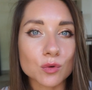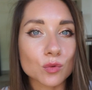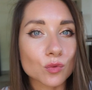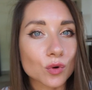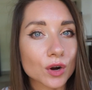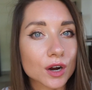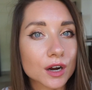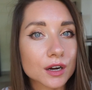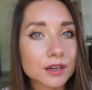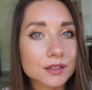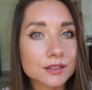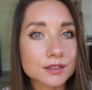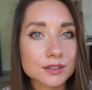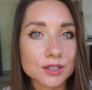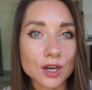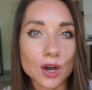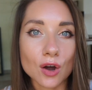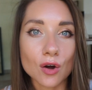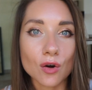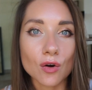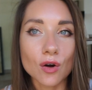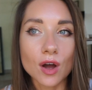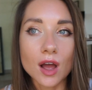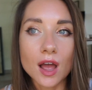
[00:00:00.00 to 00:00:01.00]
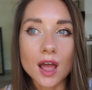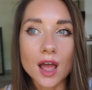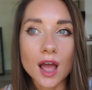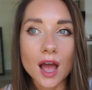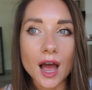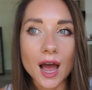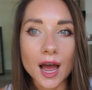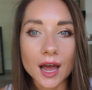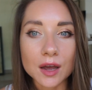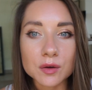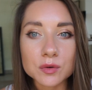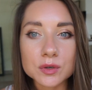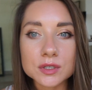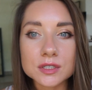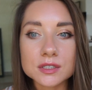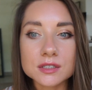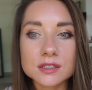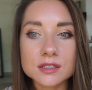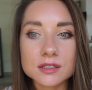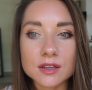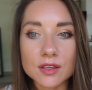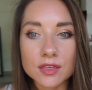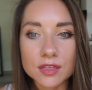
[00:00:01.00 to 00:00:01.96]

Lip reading: work, so I was